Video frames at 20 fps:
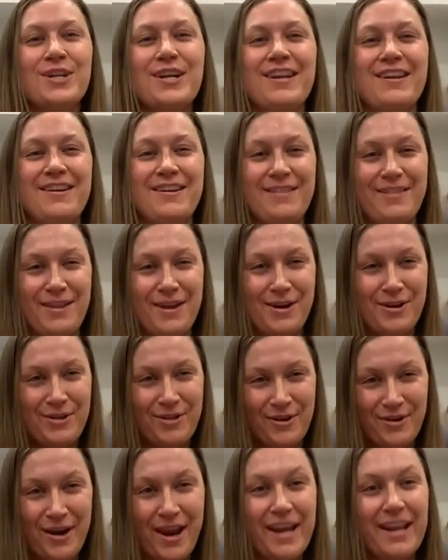and are
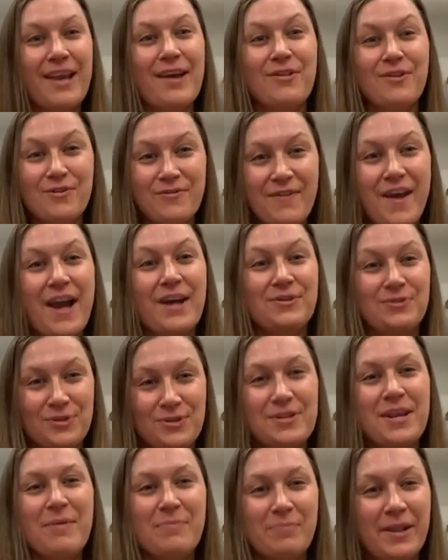there any other factors
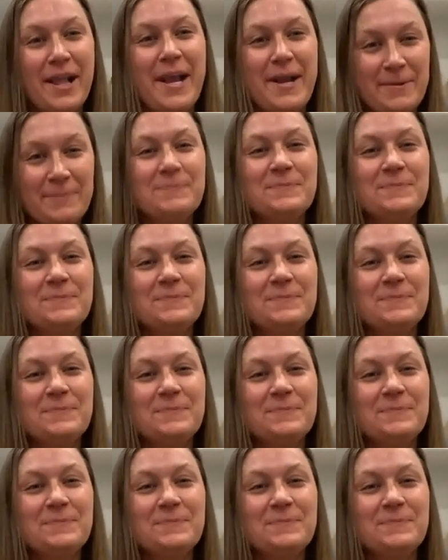at play?